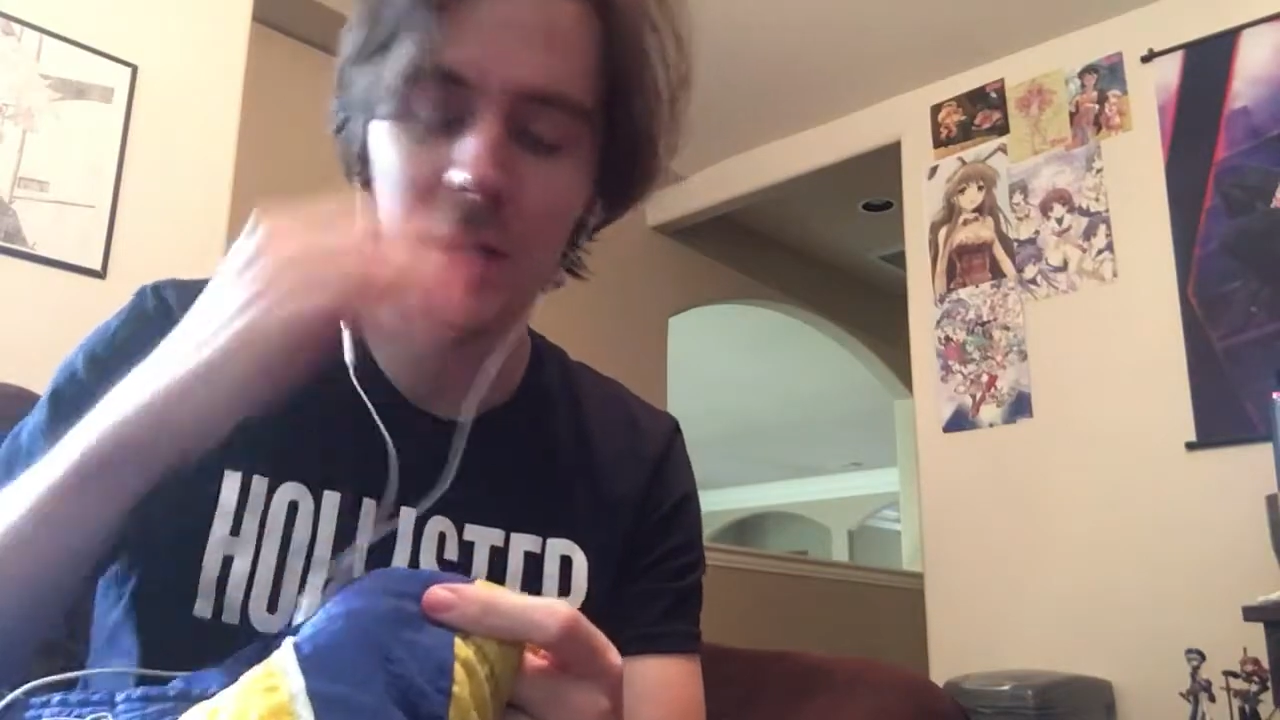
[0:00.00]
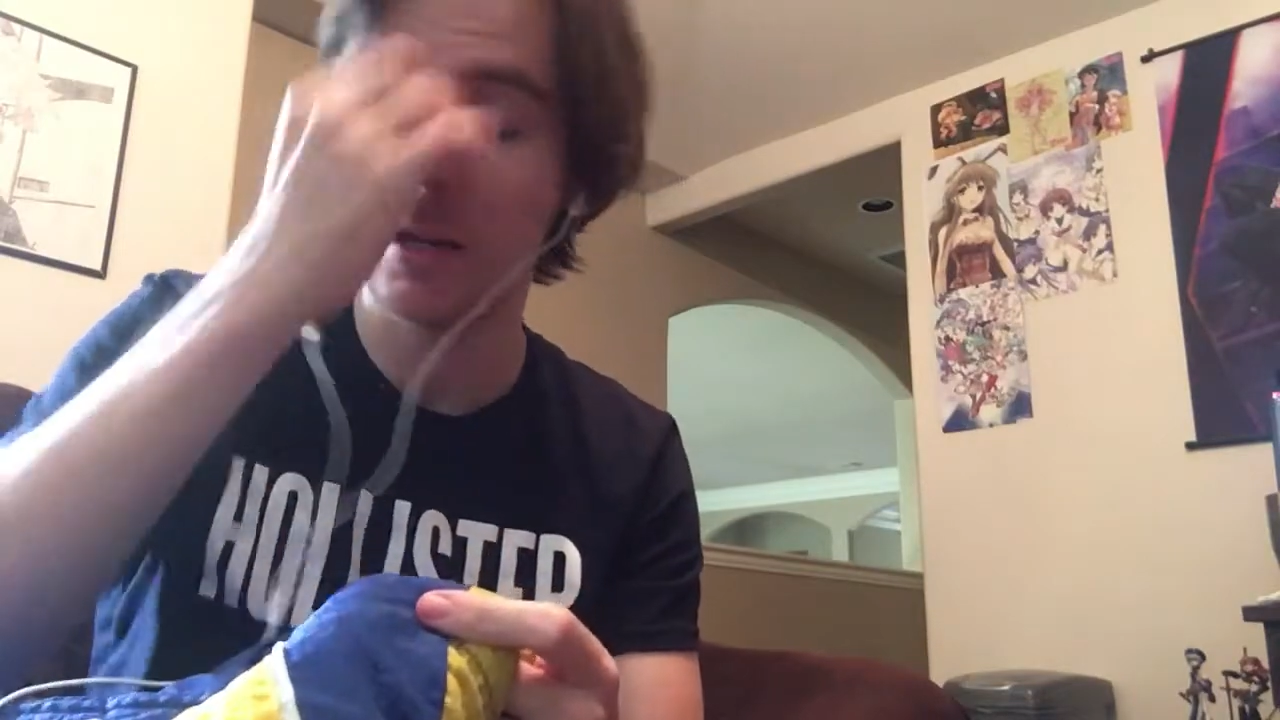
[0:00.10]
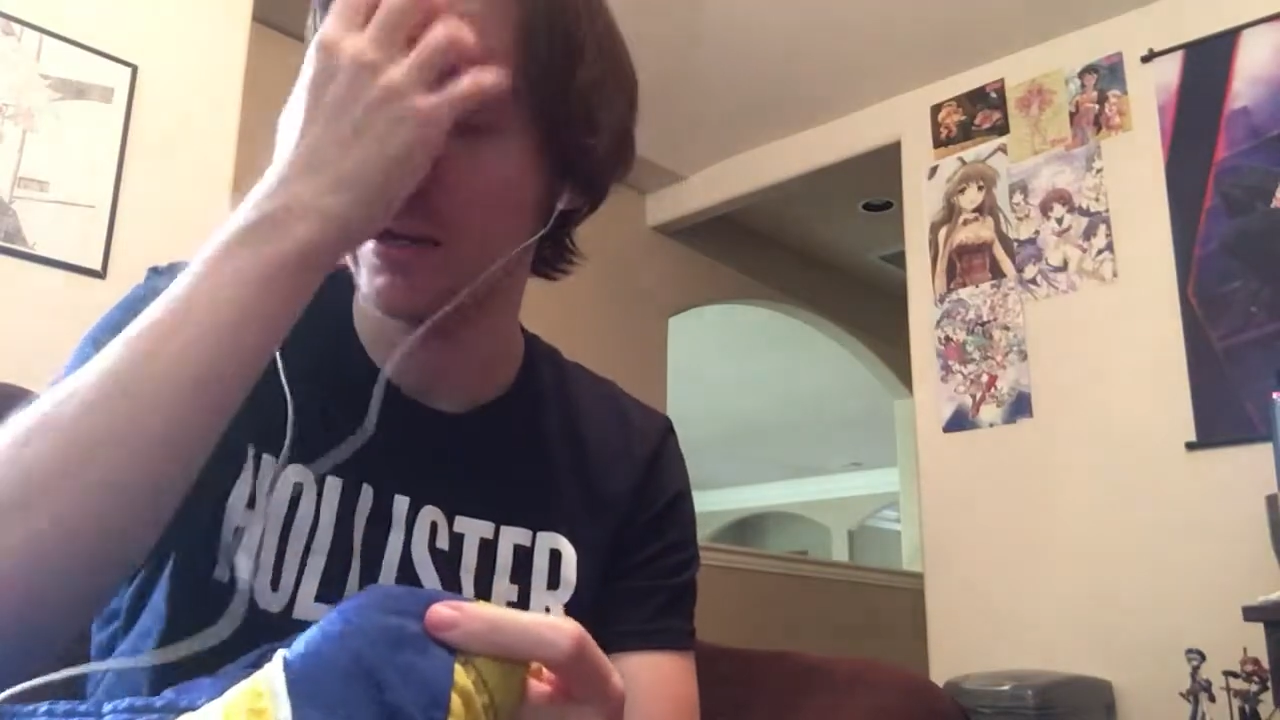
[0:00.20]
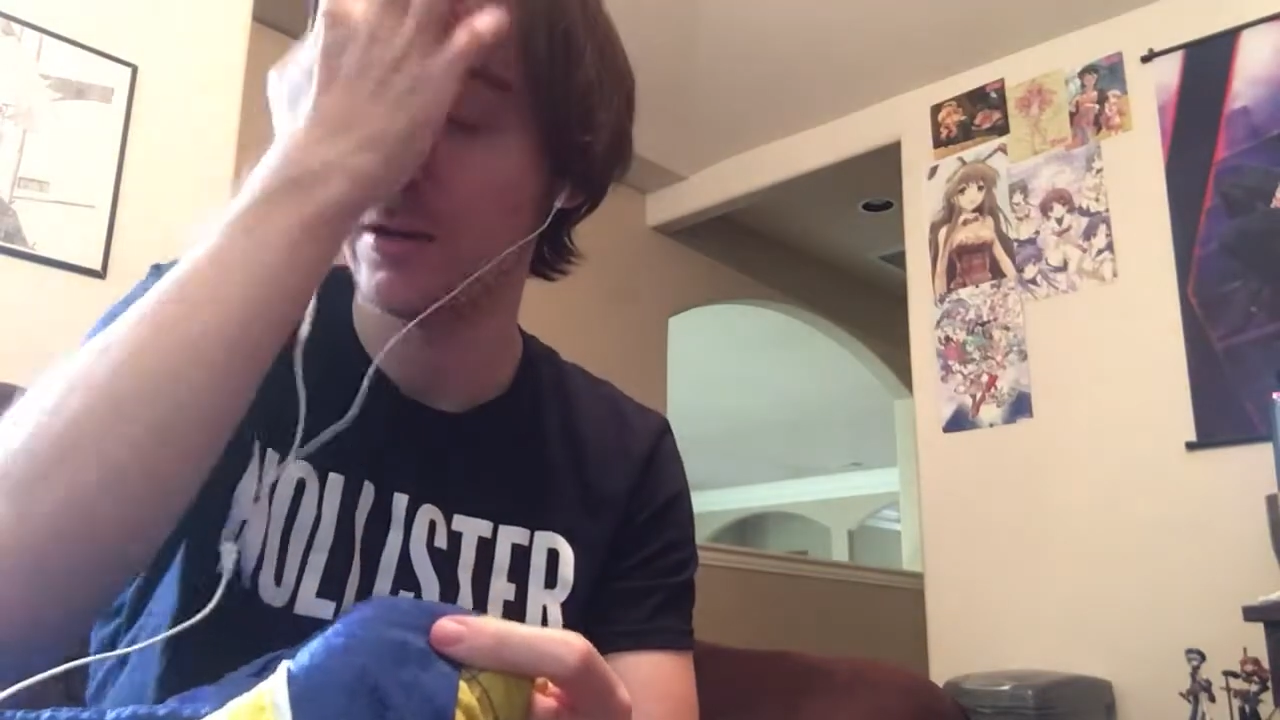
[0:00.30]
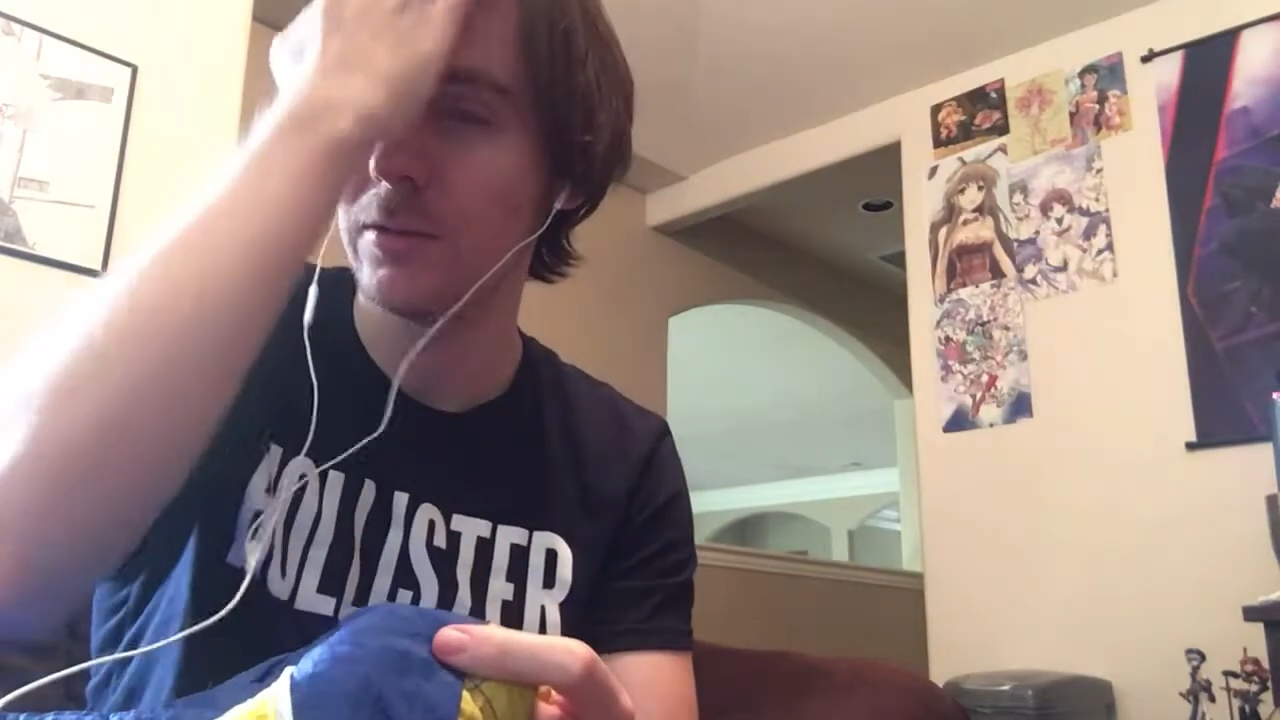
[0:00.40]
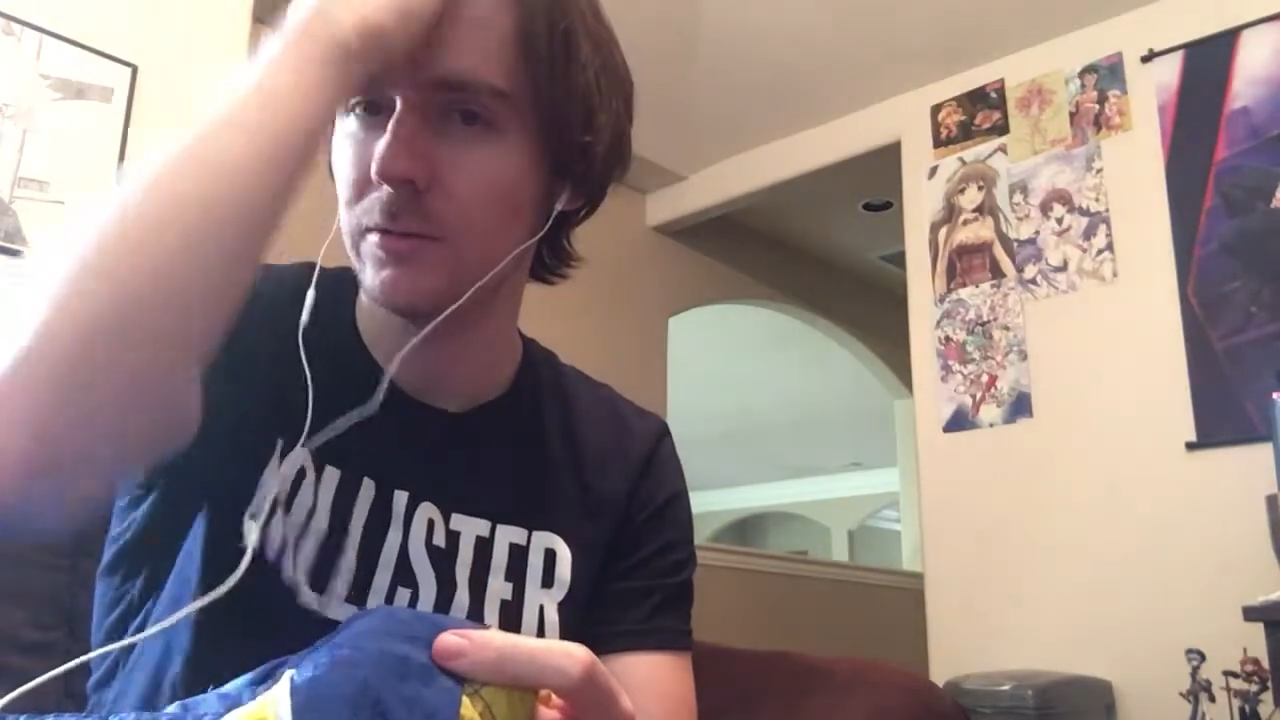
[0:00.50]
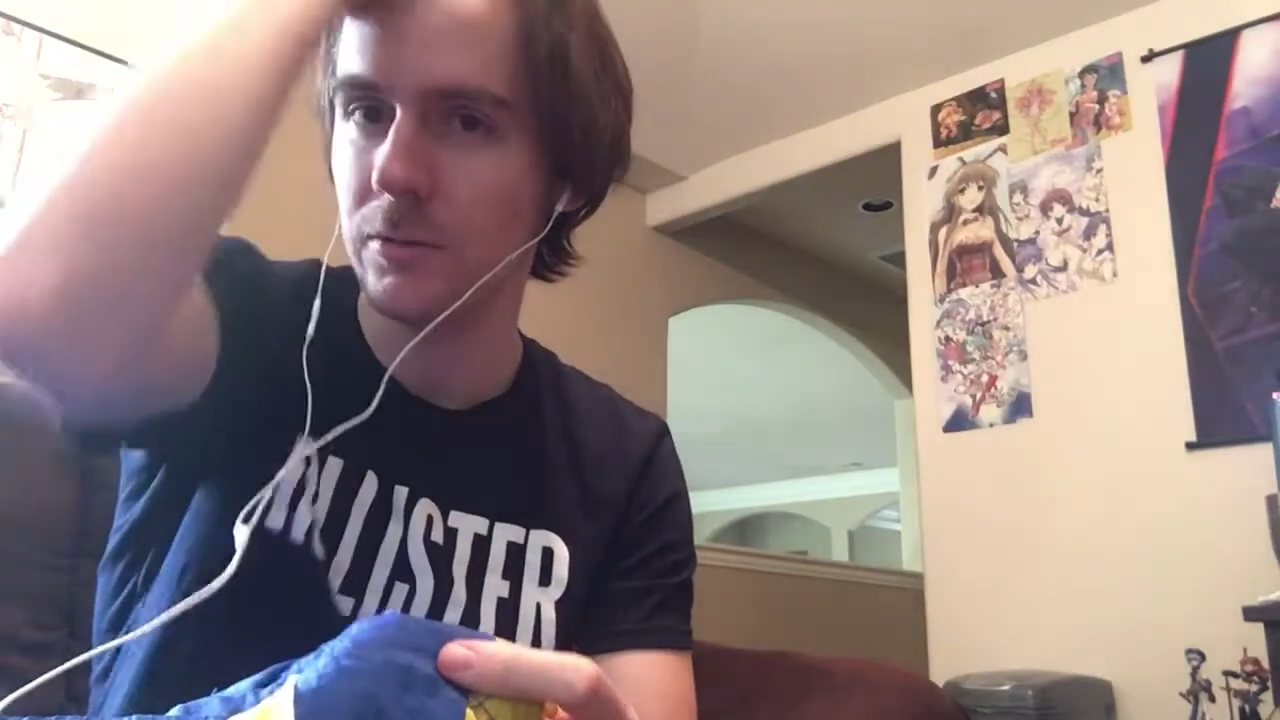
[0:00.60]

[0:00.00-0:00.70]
right here,